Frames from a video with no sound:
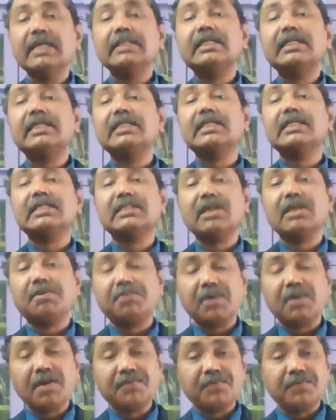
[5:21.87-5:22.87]
That is an
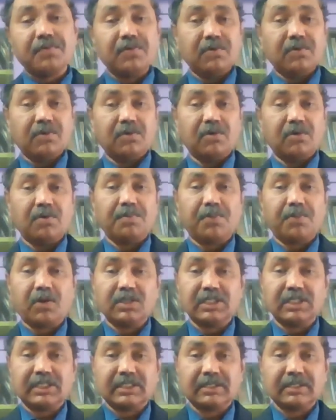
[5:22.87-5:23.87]
example of
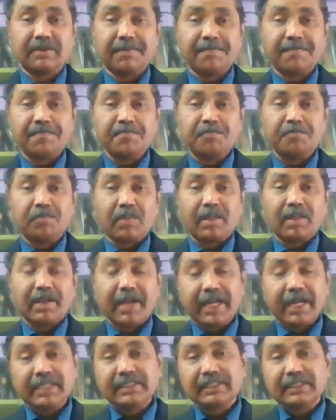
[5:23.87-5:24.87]
project,
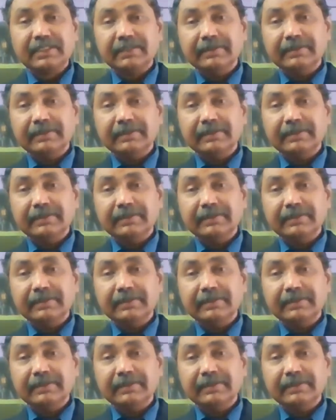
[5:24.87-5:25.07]
right?